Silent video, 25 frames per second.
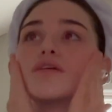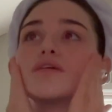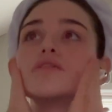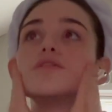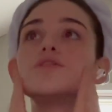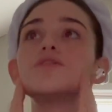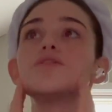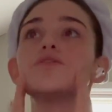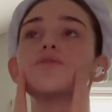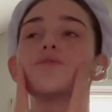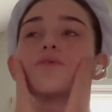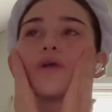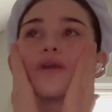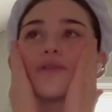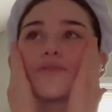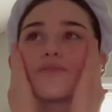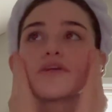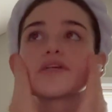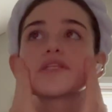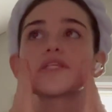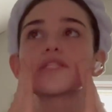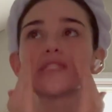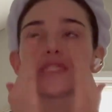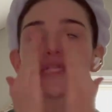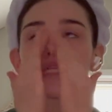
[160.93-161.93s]
do
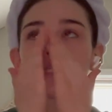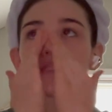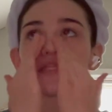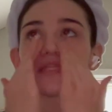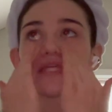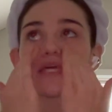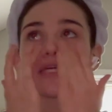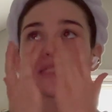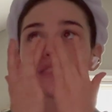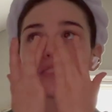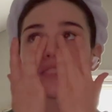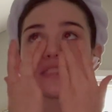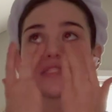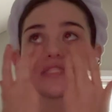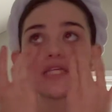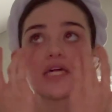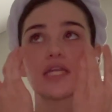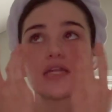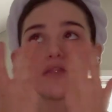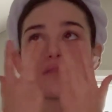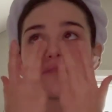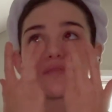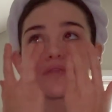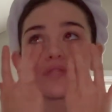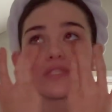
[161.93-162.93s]
unrealistic things and set
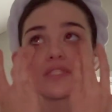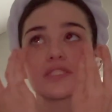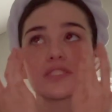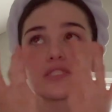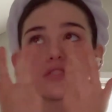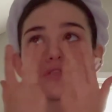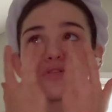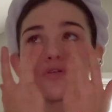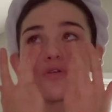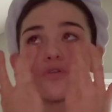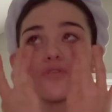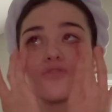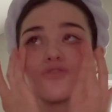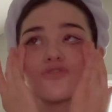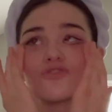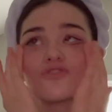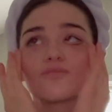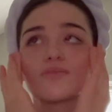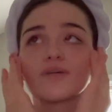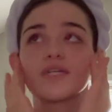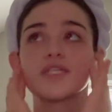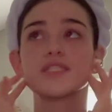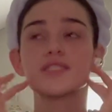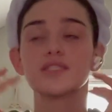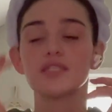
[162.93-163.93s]
unrealistic goals for
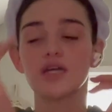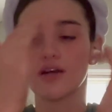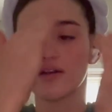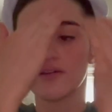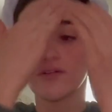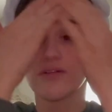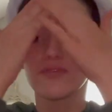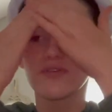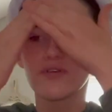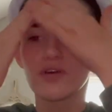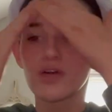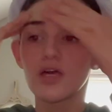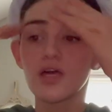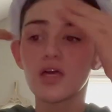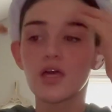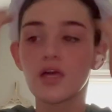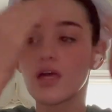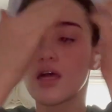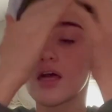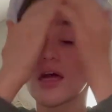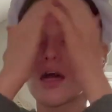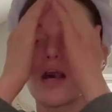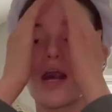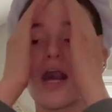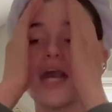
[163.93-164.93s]
myself.
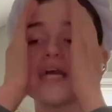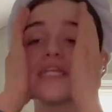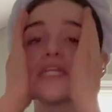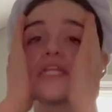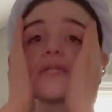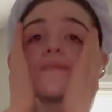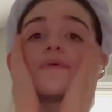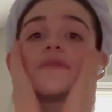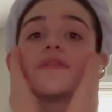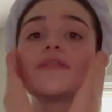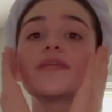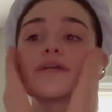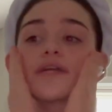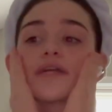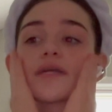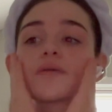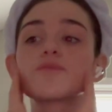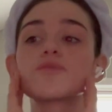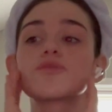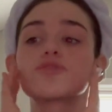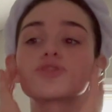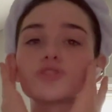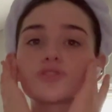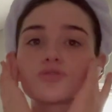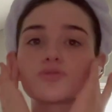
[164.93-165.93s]
I need to be thinking
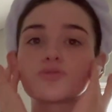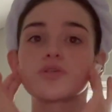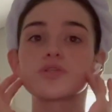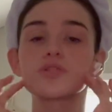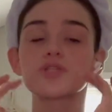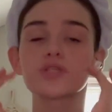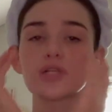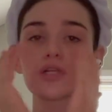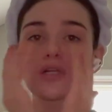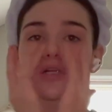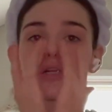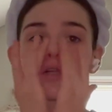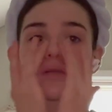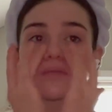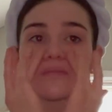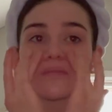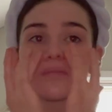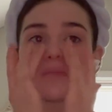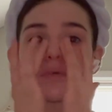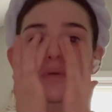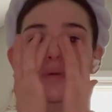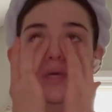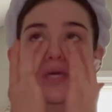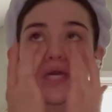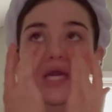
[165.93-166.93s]
more short term
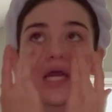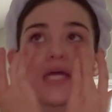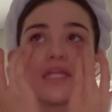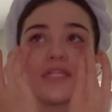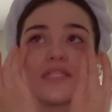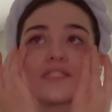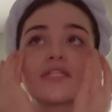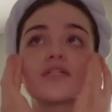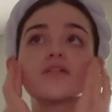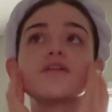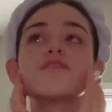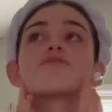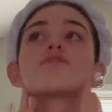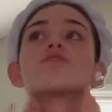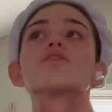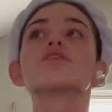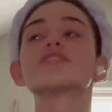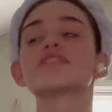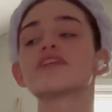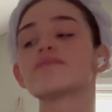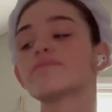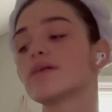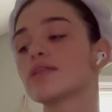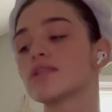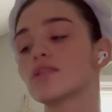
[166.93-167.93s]
and still of course
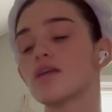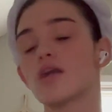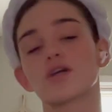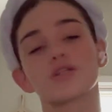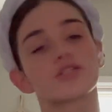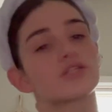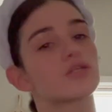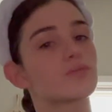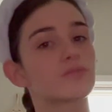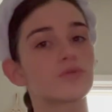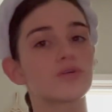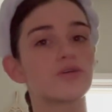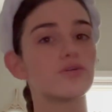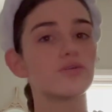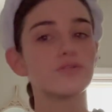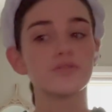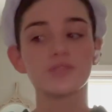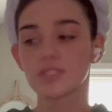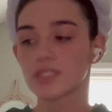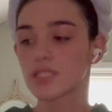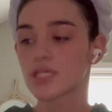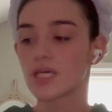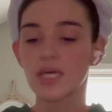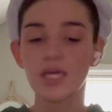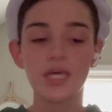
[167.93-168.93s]
have my long term
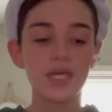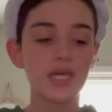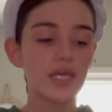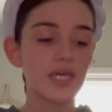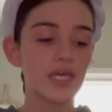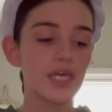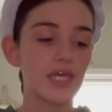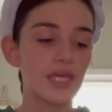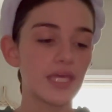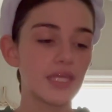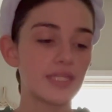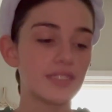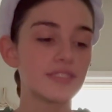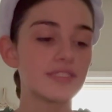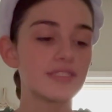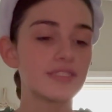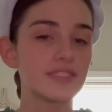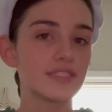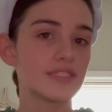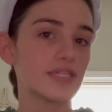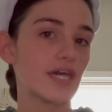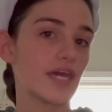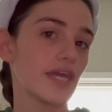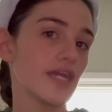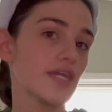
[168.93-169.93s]
goals in
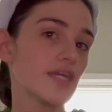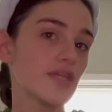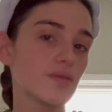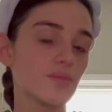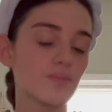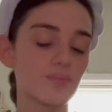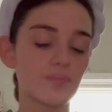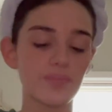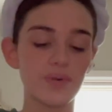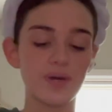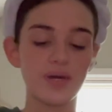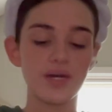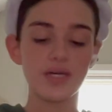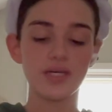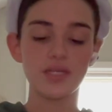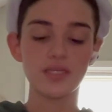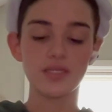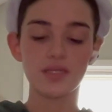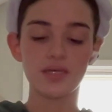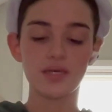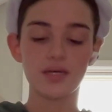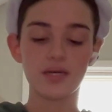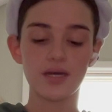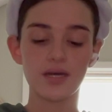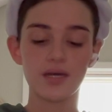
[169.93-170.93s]
sight, but
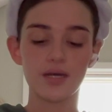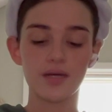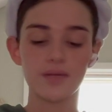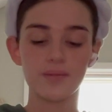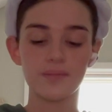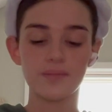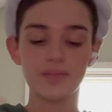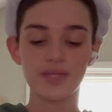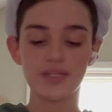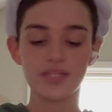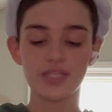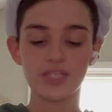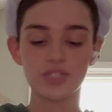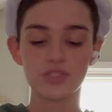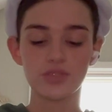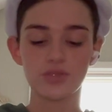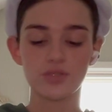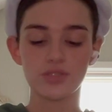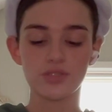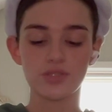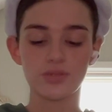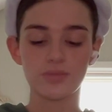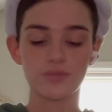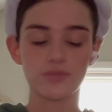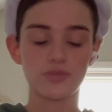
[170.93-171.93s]
um, I think short
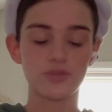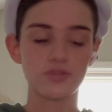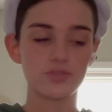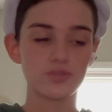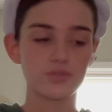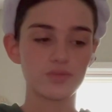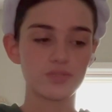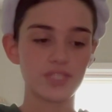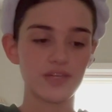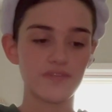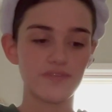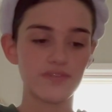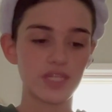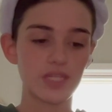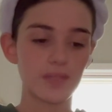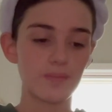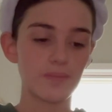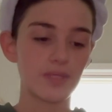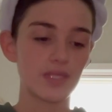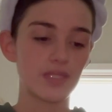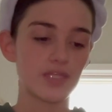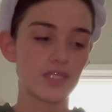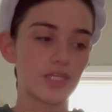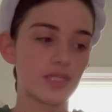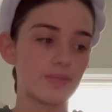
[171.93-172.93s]
term goals would definitely
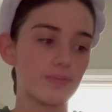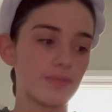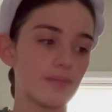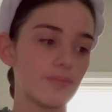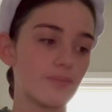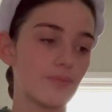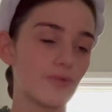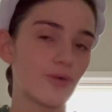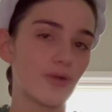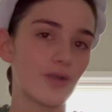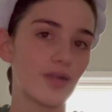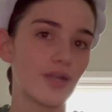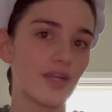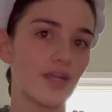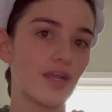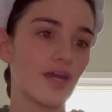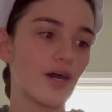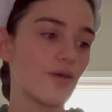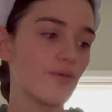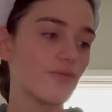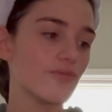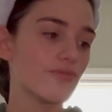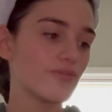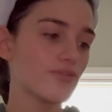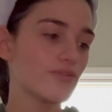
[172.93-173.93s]
be a little bit more
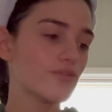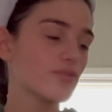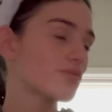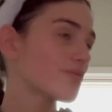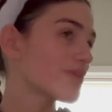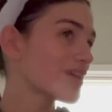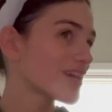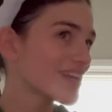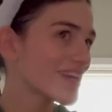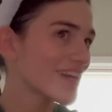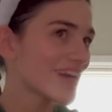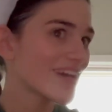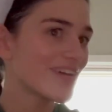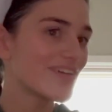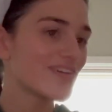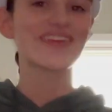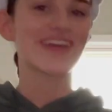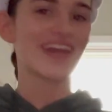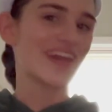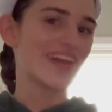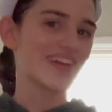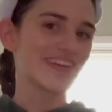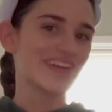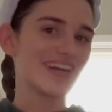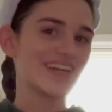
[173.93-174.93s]
helpful right now.
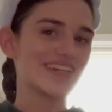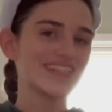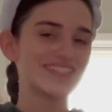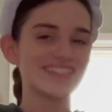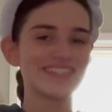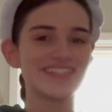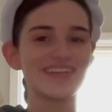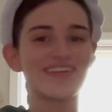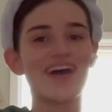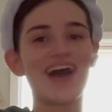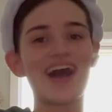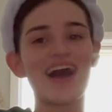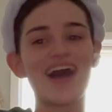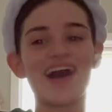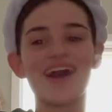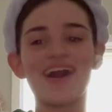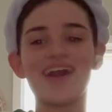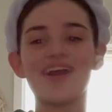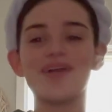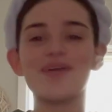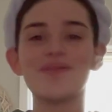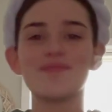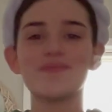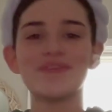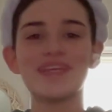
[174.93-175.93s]
Okay guys, so
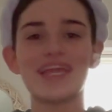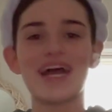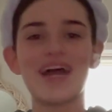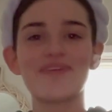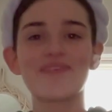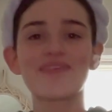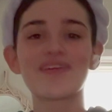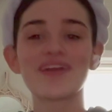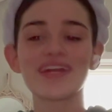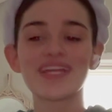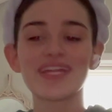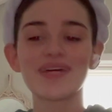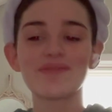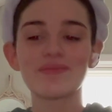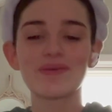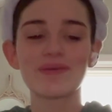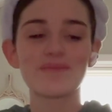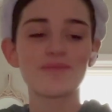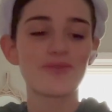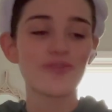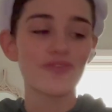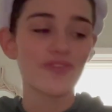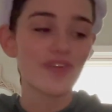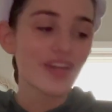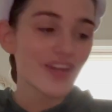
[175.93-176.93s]
um, now we're gonna be
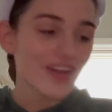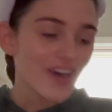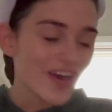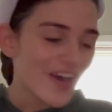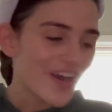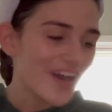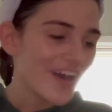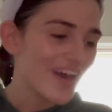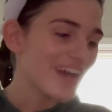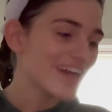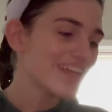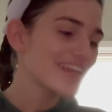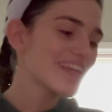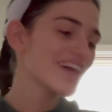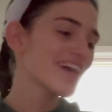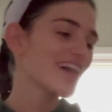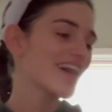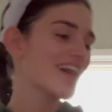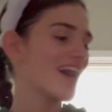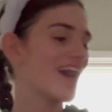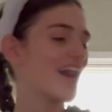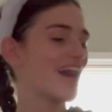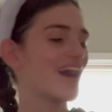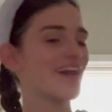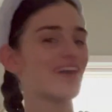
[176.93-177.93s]
moving on.
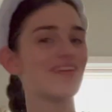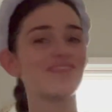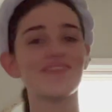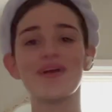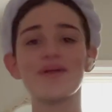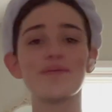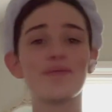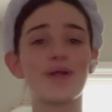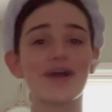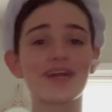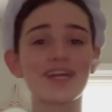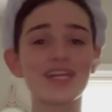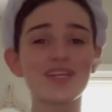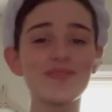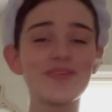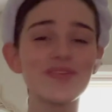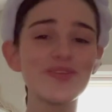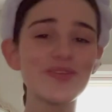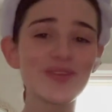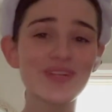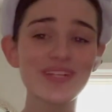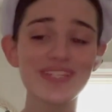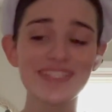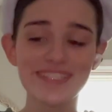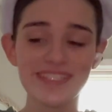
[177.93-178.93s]
Um, I'm not gonna be
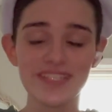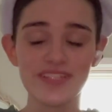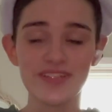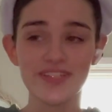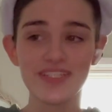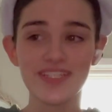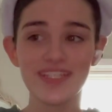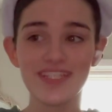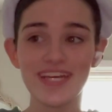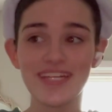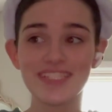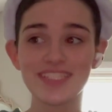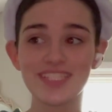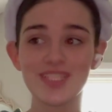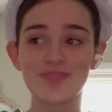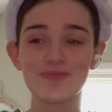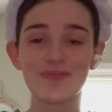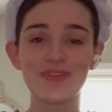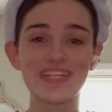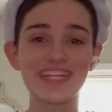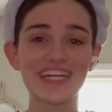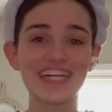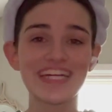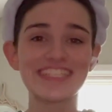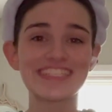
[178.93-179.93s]
doing concealer today just
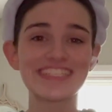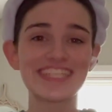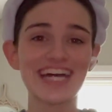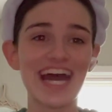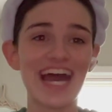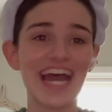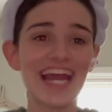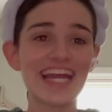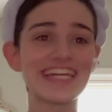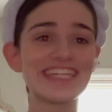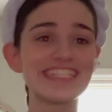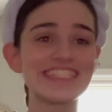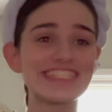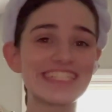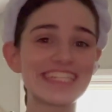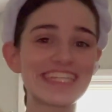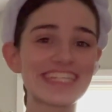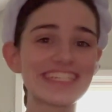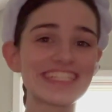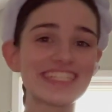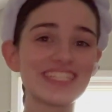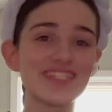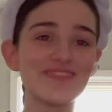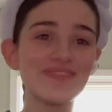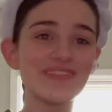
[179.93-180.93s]
because I did a
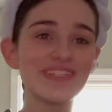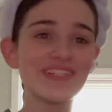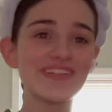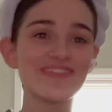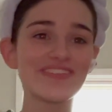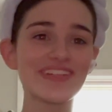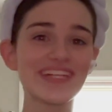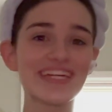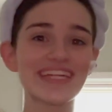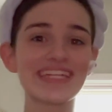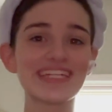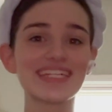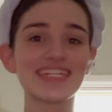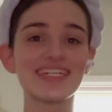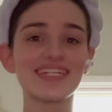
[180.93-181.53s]
little bit of like